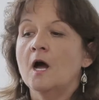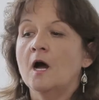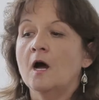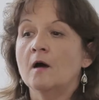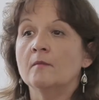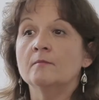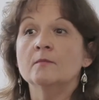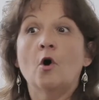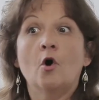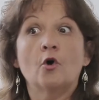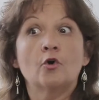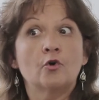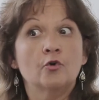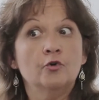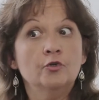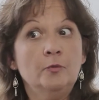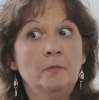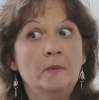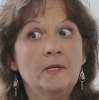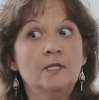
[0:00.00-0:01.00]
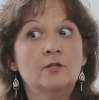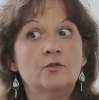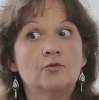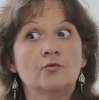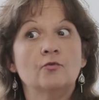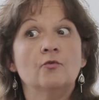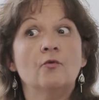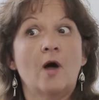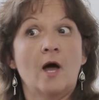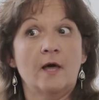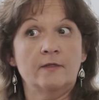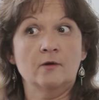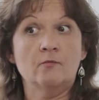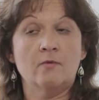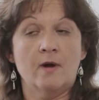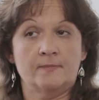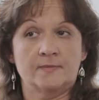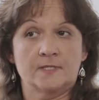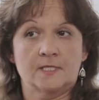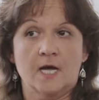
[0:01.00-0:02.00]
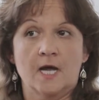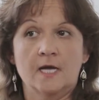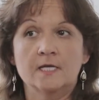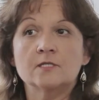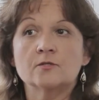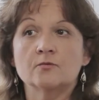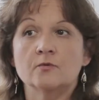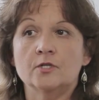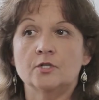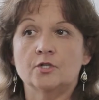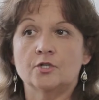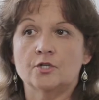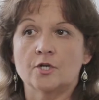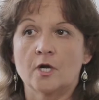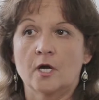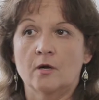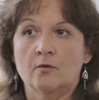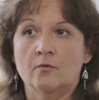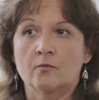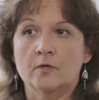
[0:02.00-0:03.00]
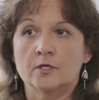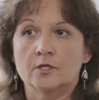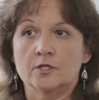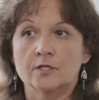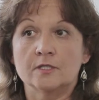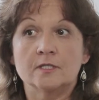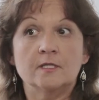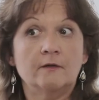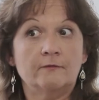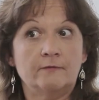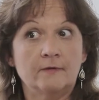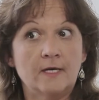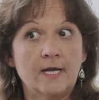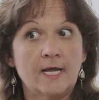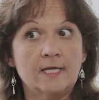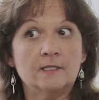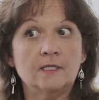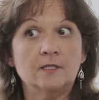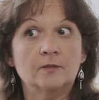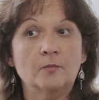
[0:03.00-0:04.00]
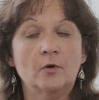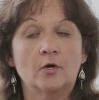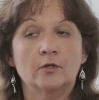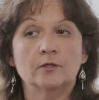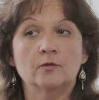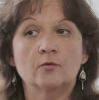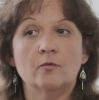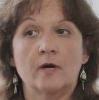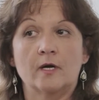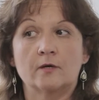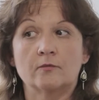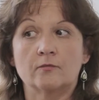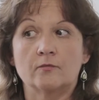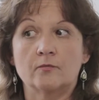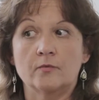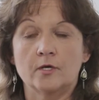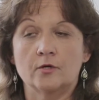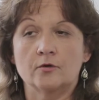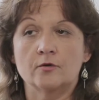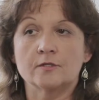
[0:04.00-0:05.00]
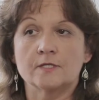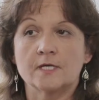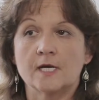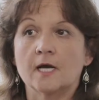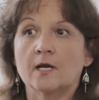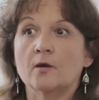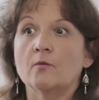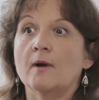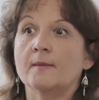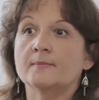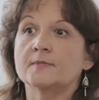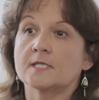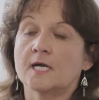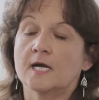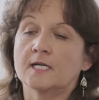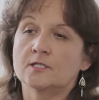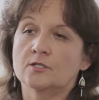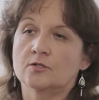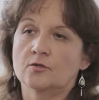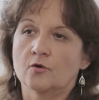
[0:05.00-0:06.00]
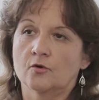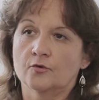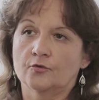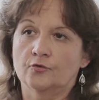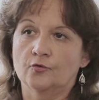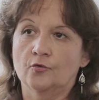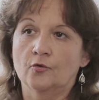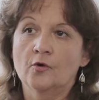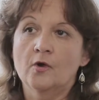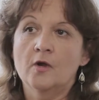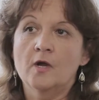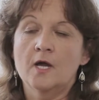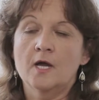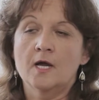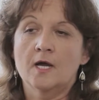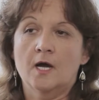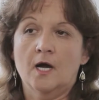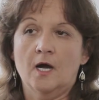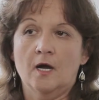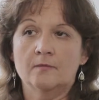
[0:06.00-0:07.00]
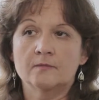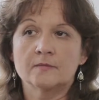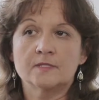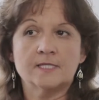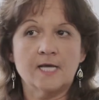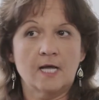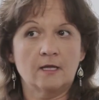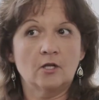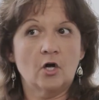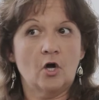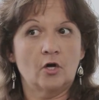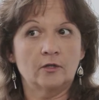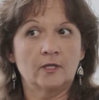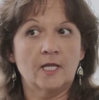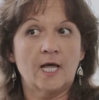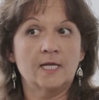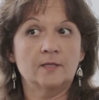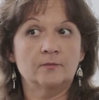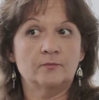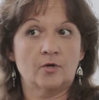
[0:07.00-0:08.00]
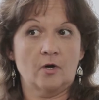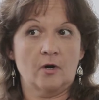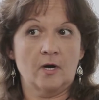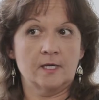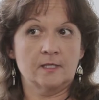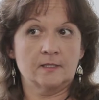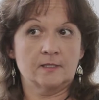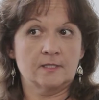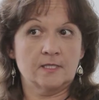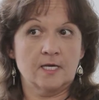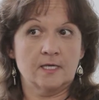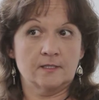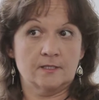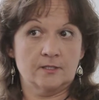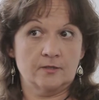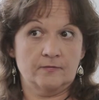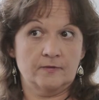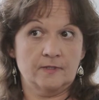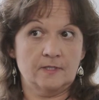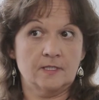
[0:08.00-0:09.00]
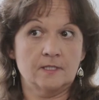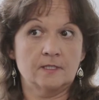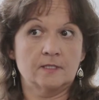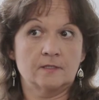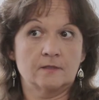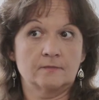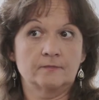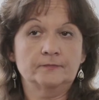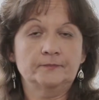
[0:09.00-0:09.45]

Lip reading: or could be through other websites, which is the affiliated model where we are using other websites to also sell online products and services.